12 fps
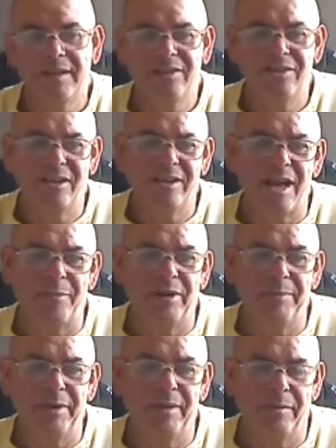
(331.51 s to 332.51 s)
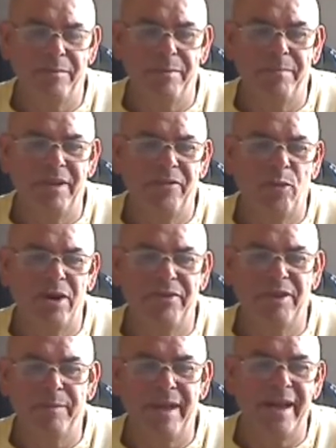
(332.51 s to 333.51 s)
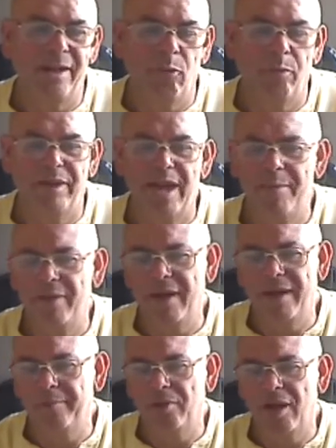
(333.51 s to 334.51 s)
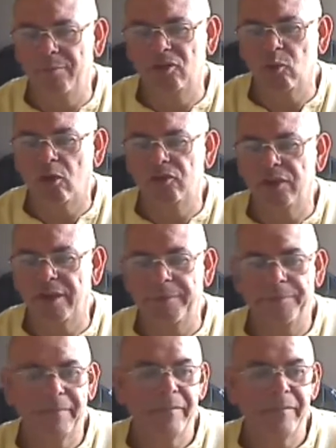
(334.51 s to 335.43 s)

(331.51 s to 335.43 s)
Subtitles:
So that would be me. If I were having a bet, it would be that, but I'm not. I'm just watching it.